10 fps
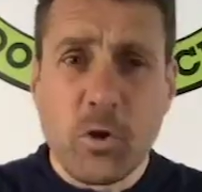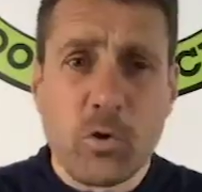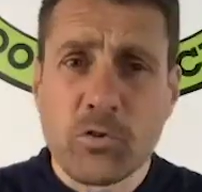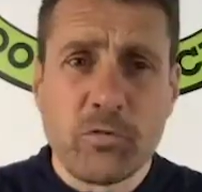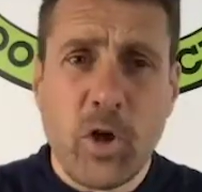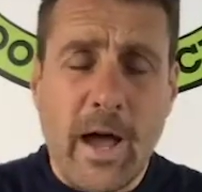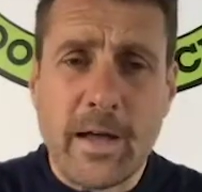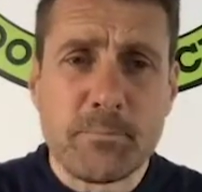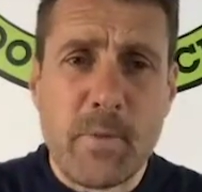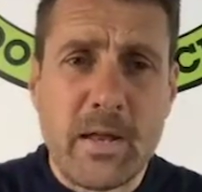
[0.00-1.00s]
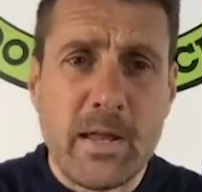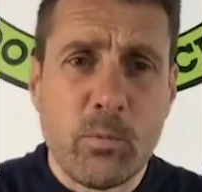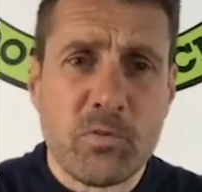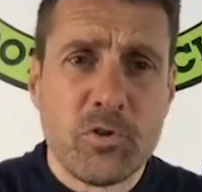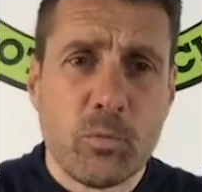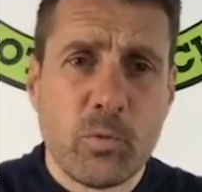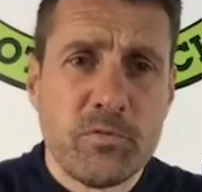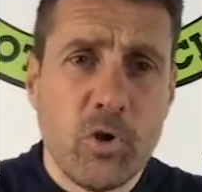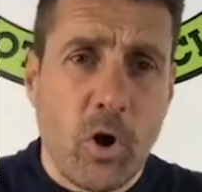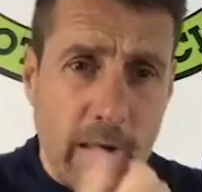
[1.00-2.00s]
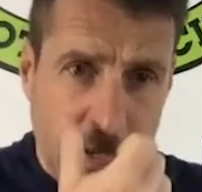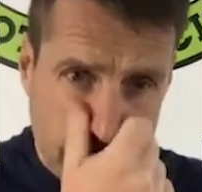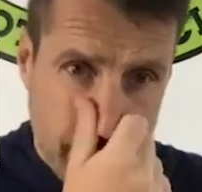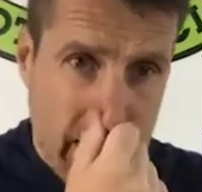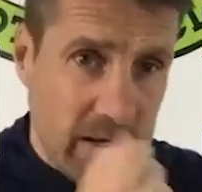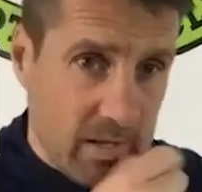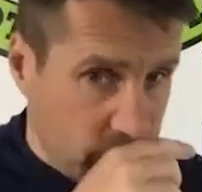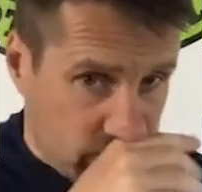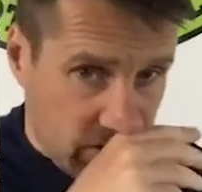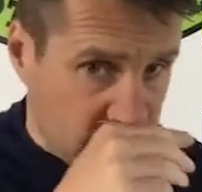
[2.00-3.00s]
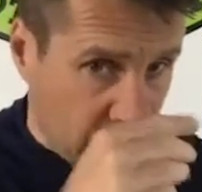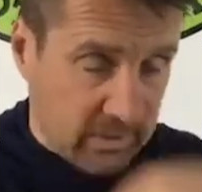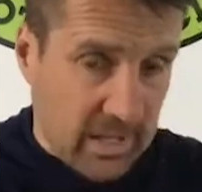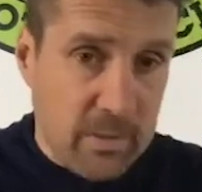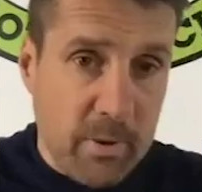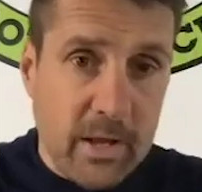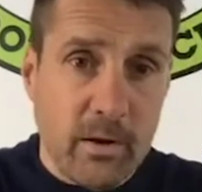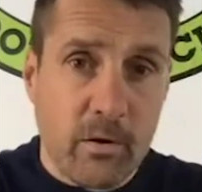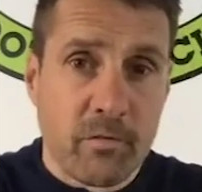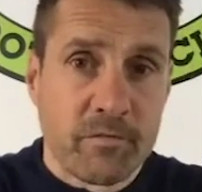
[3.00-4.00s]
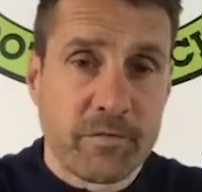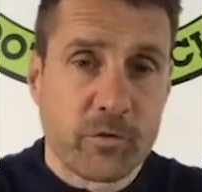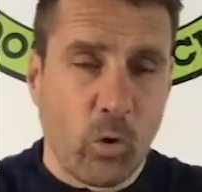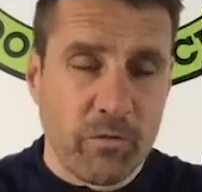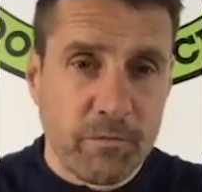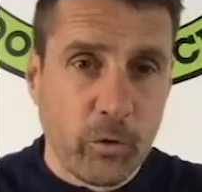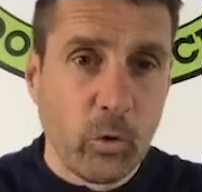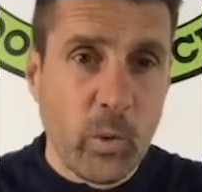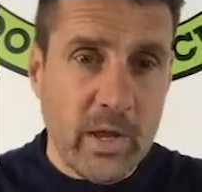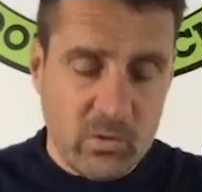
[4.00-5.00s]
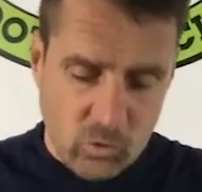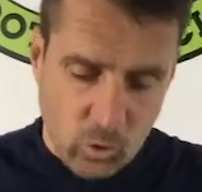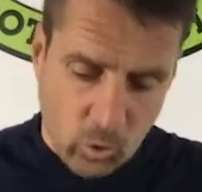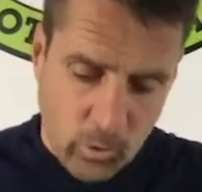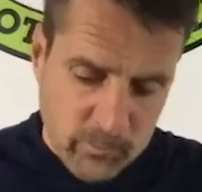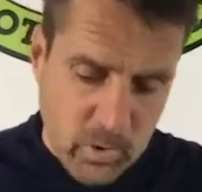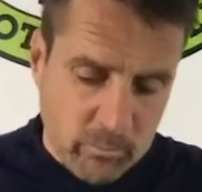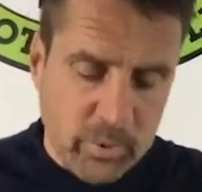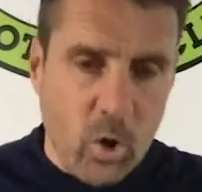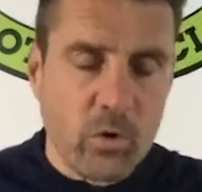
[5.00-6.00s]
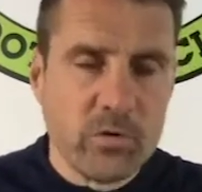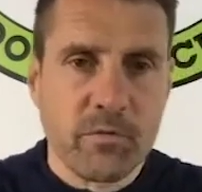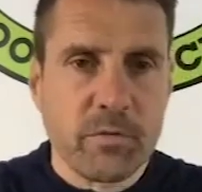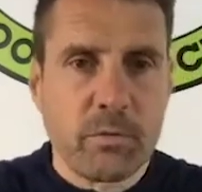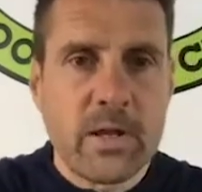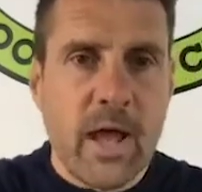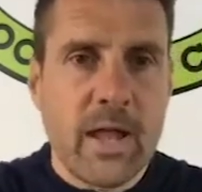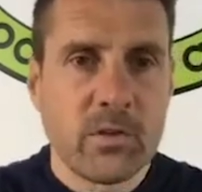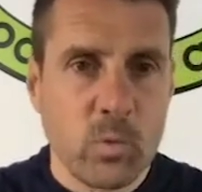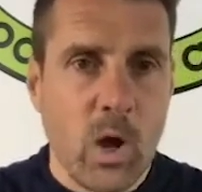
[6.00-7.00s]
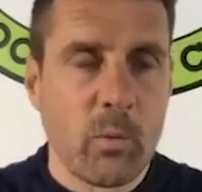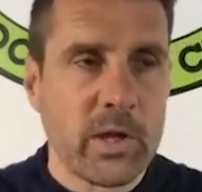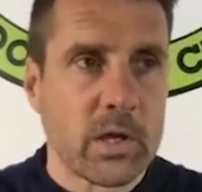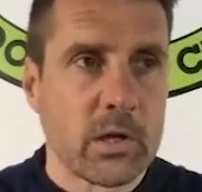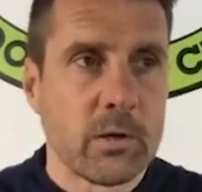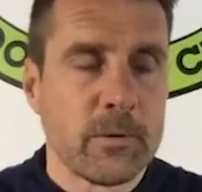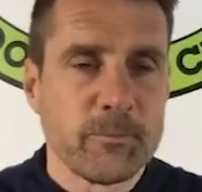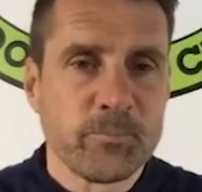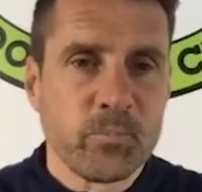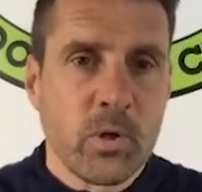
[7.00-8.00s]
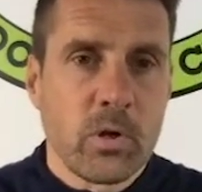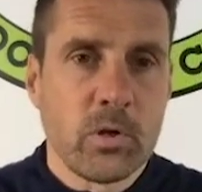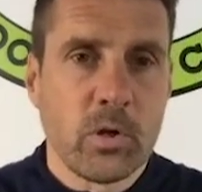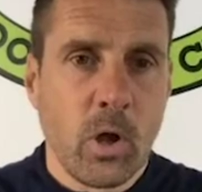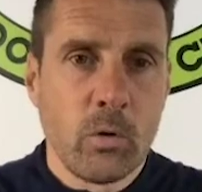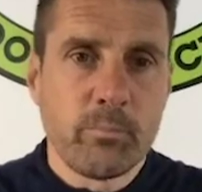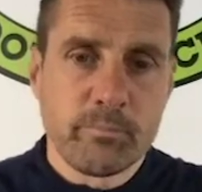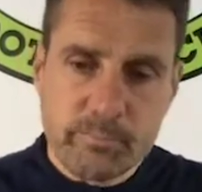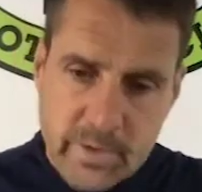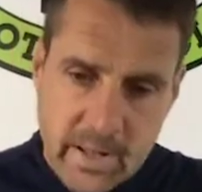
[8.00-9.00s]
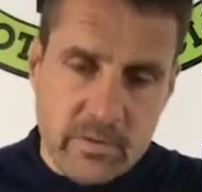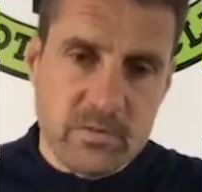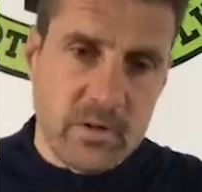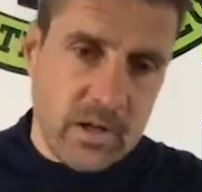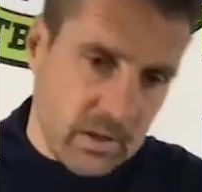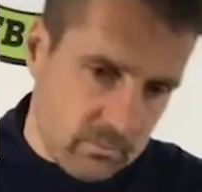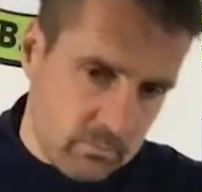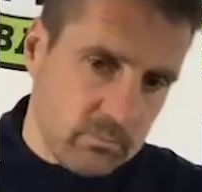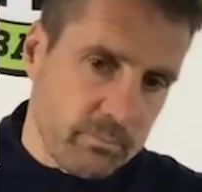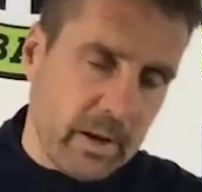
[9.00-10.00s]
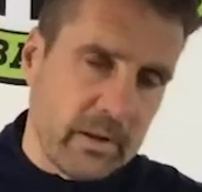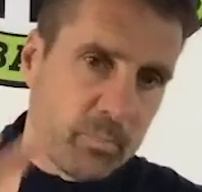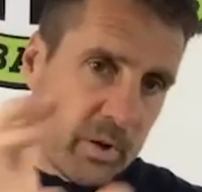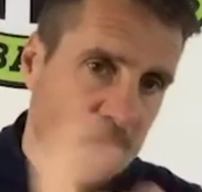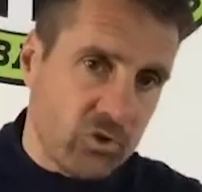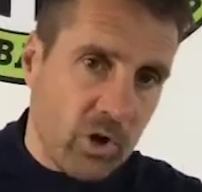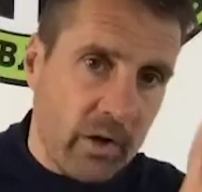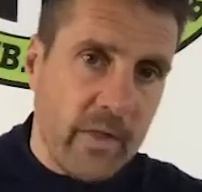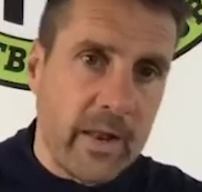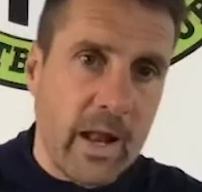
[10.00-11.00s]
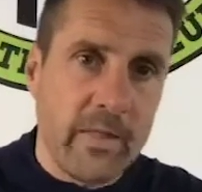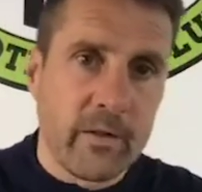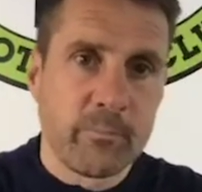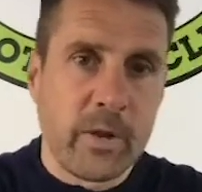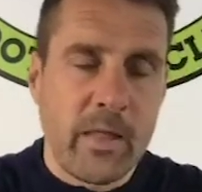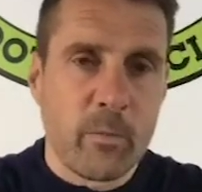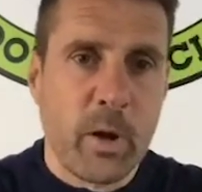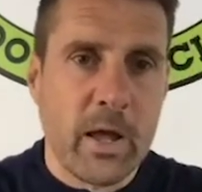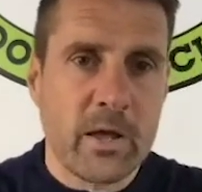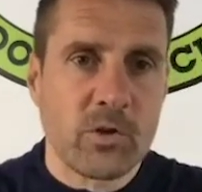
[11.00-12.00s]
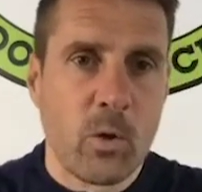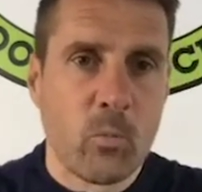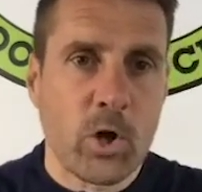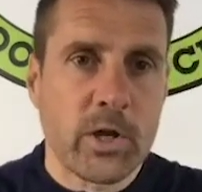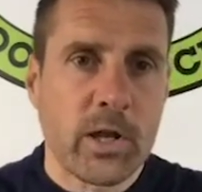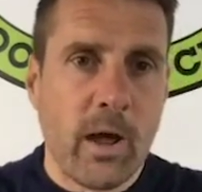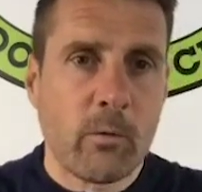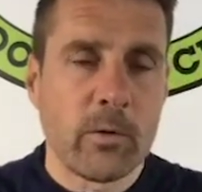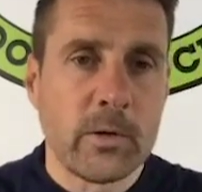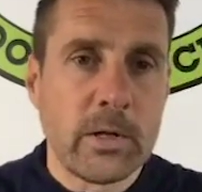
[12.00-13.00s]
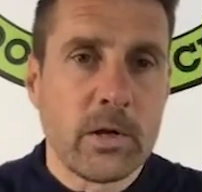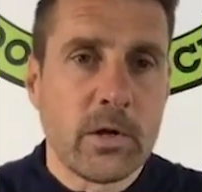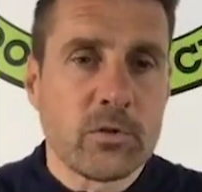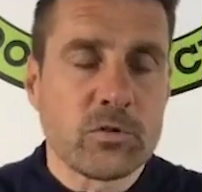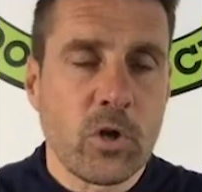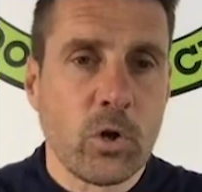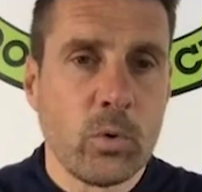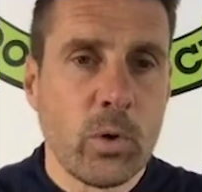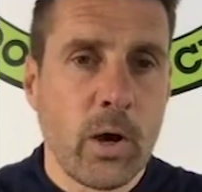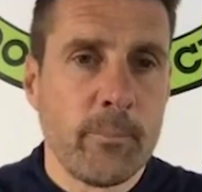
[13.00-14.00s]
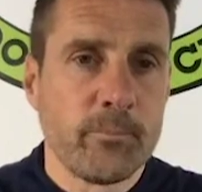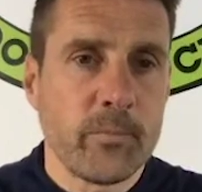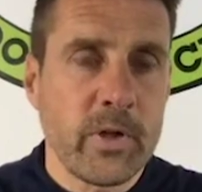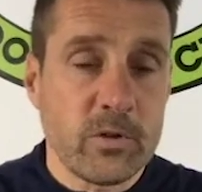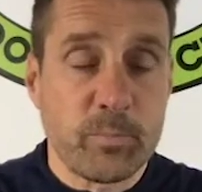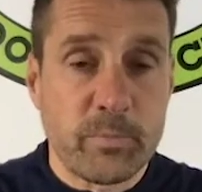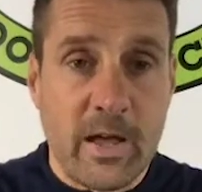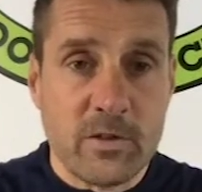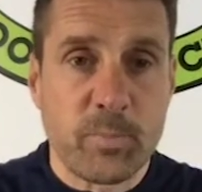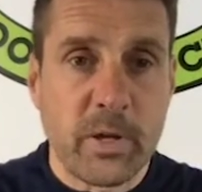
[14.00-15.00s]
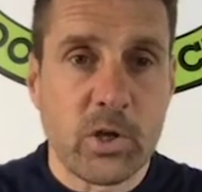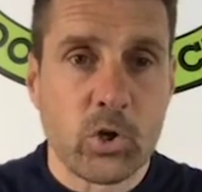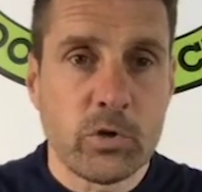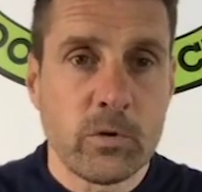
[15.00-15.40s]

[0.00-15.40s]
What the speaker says: because I've not had many. We've not had many since I came in of sort of full weeks or blocks of 3 days where we can, you know, plant the seed, paint the picture, and then let the players go and work it out. So that's been good.